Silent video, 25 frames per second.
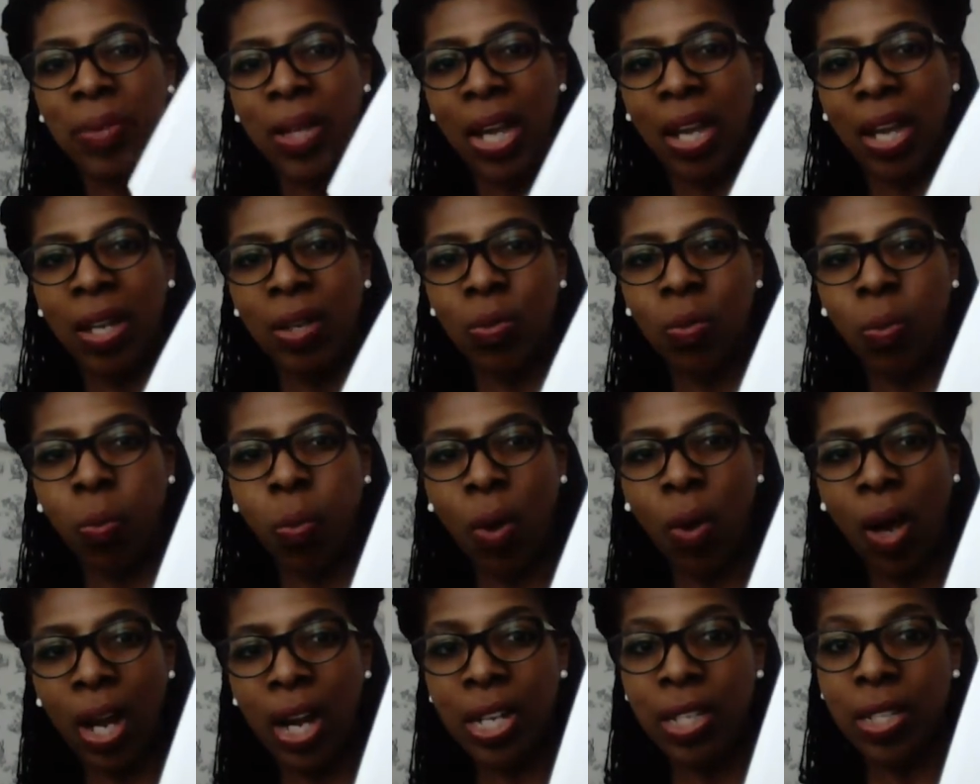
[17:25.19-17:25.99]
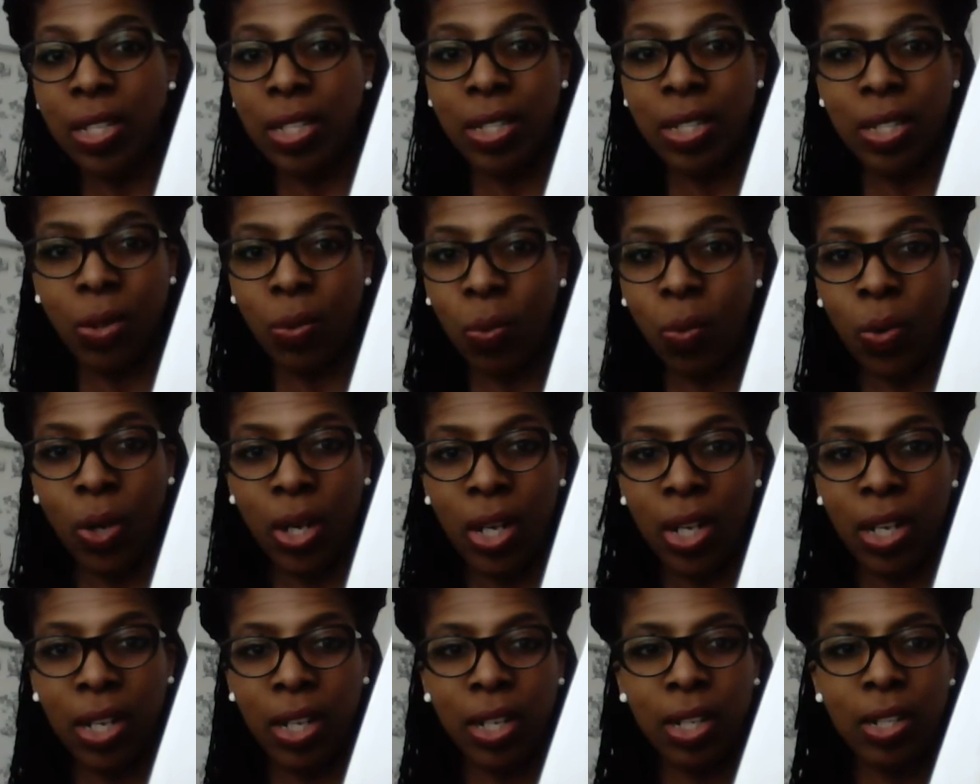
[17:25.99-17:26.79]
And why does it
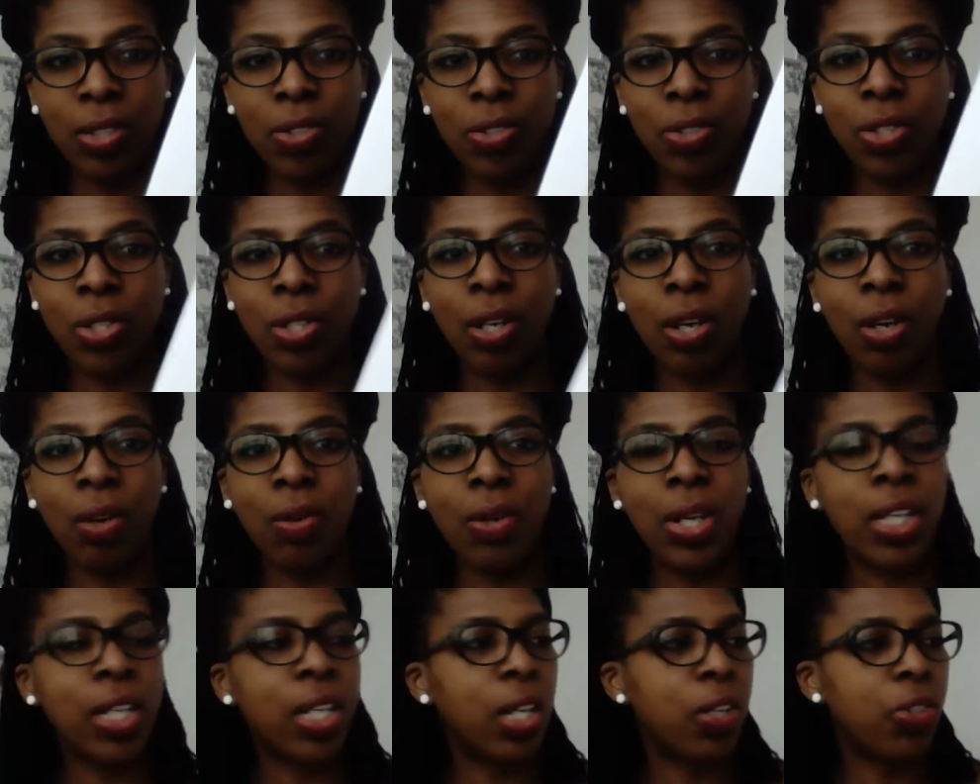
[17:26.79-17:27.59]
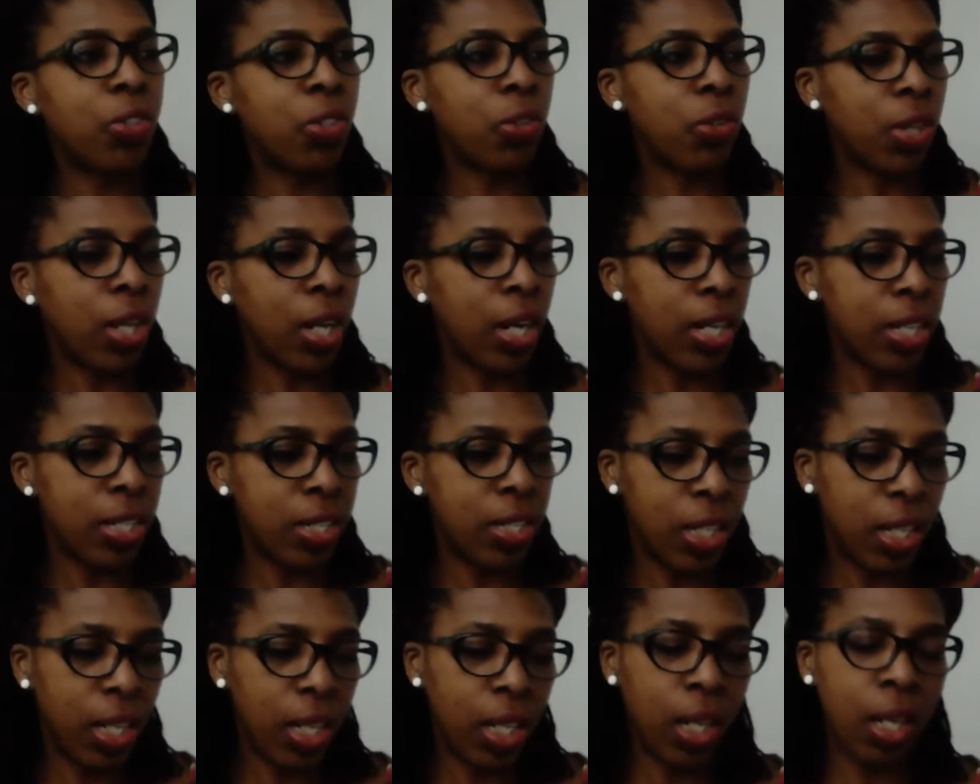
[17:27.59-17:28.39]
work? And so it gives you an
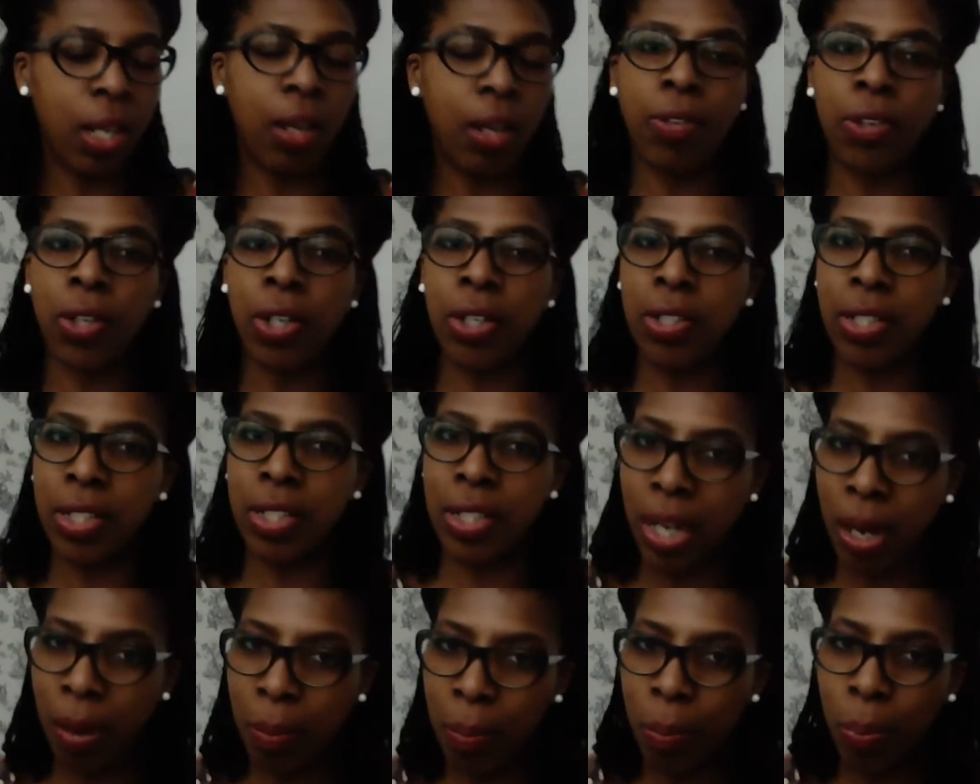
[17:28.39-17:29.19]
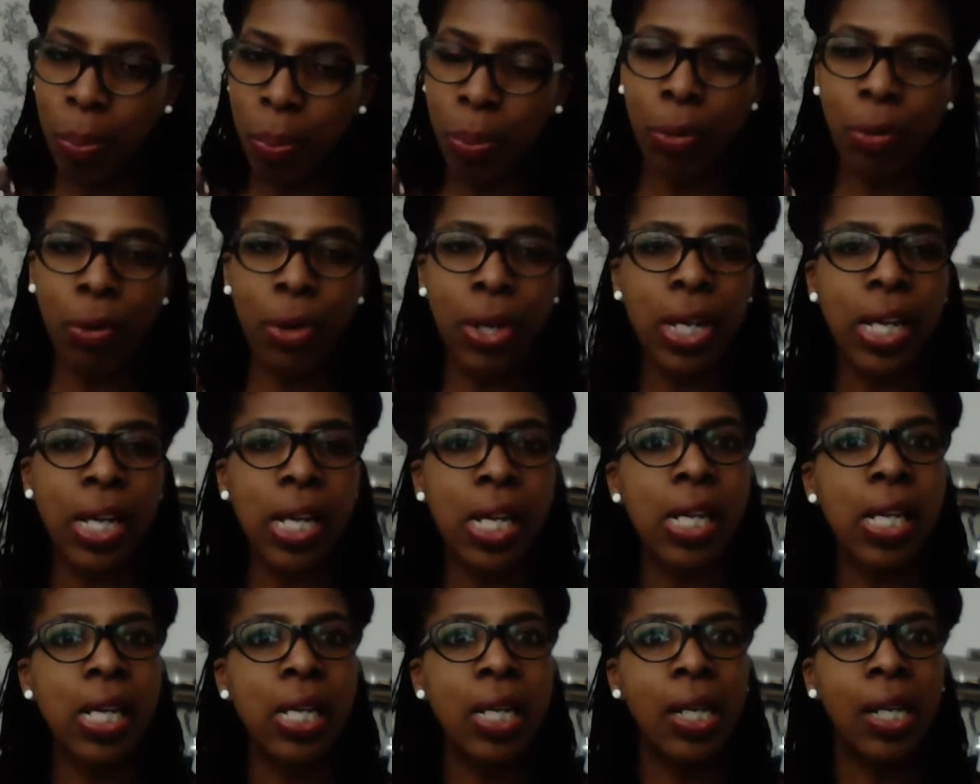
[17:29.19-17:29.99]
idea of
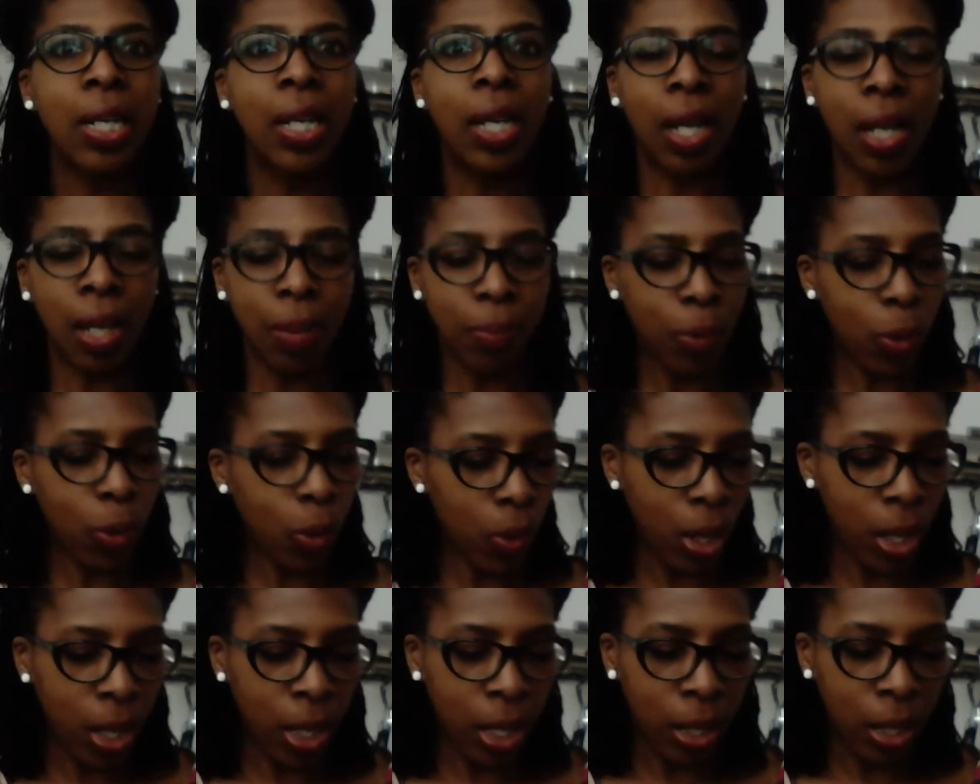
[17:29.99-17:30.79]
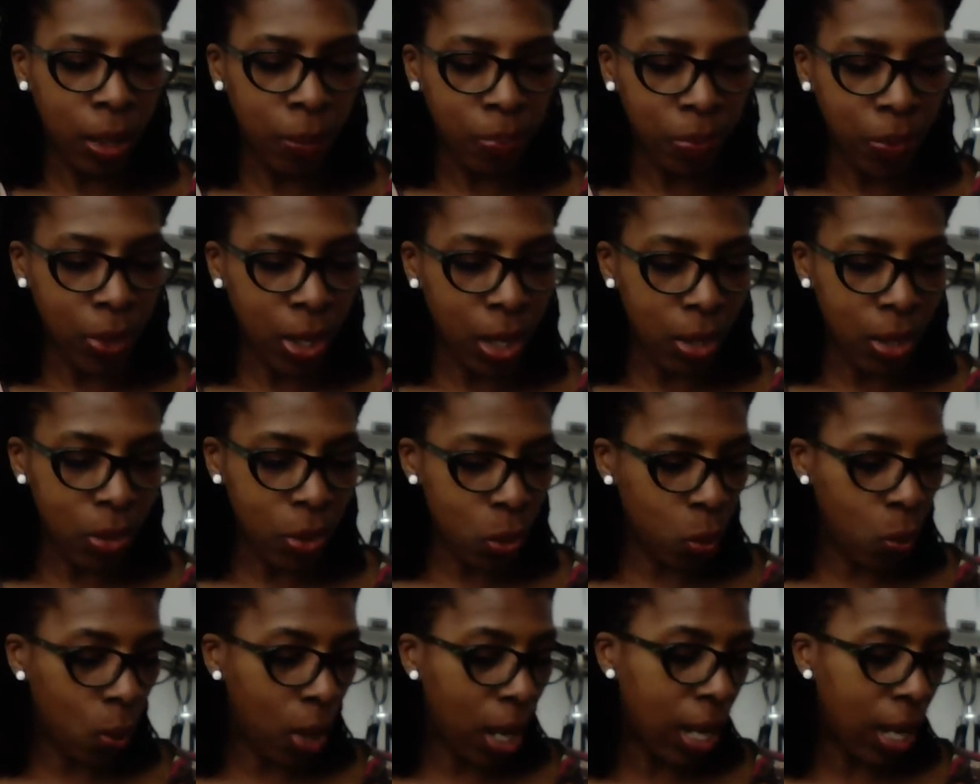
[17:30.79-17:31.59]
contemporary
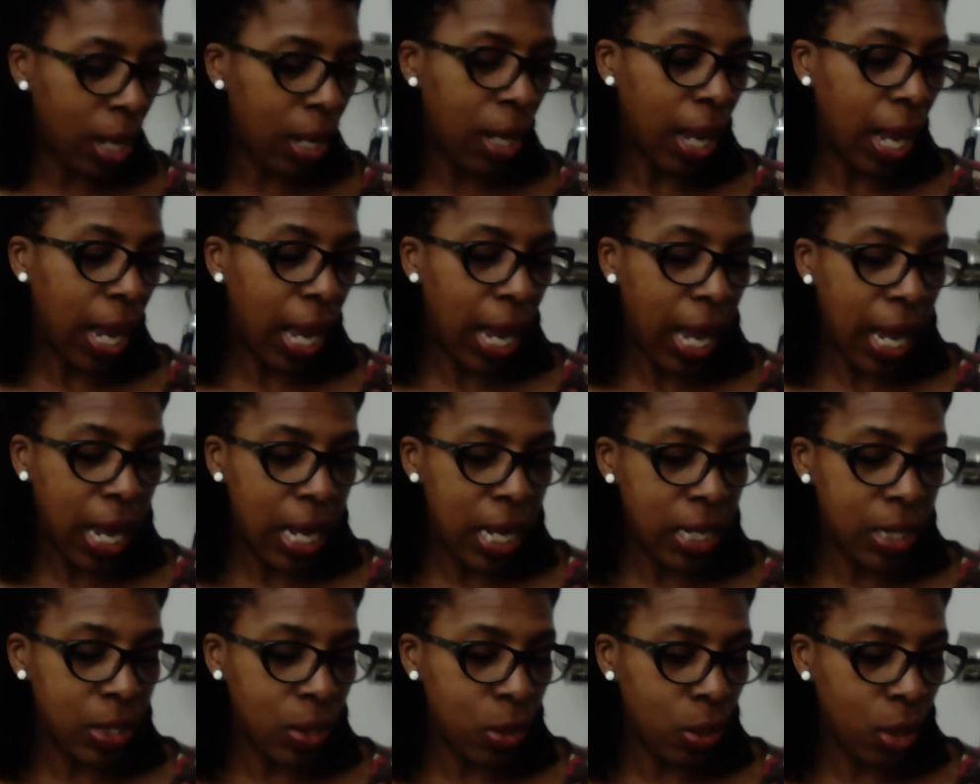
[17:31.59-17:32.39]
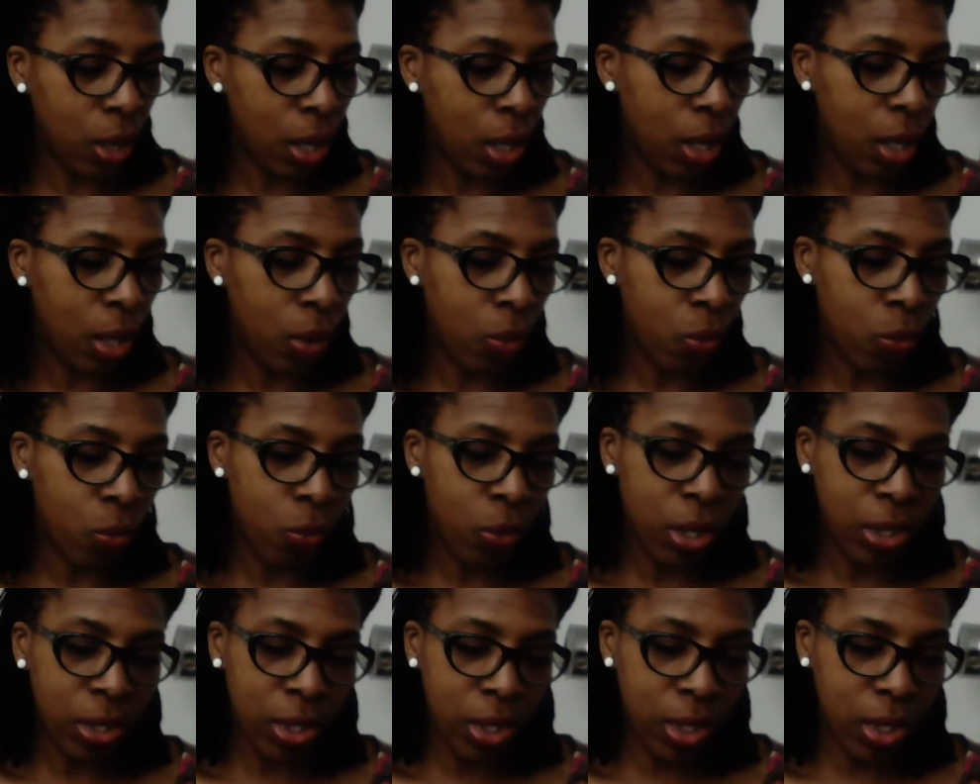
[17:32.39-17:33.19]
as well as
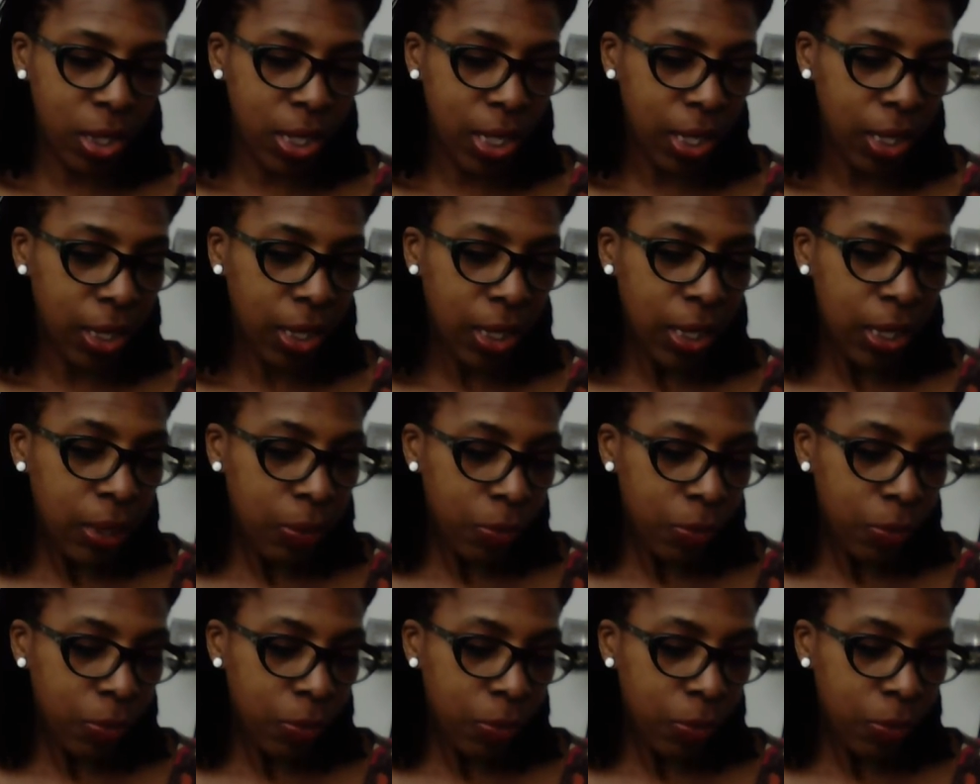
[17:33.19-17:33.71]
rustic.